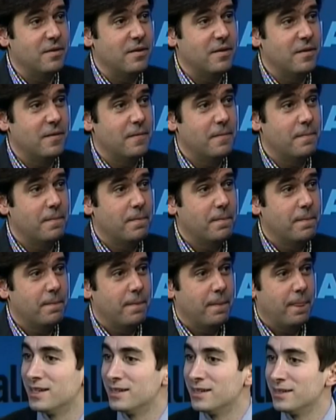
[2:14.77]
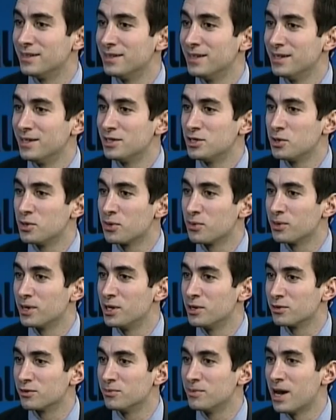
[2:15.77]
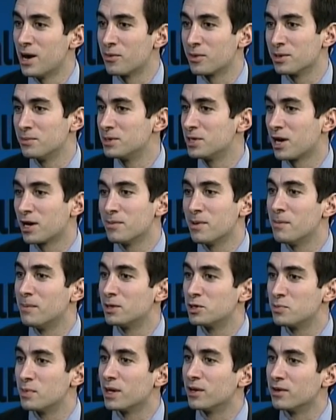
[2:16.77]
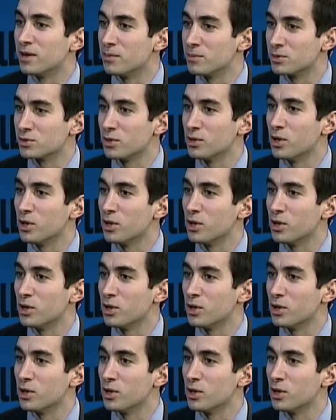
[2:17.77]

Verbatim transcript: a road, and uh, no. two or three years from now, we're going to be talking about much bigger numbers.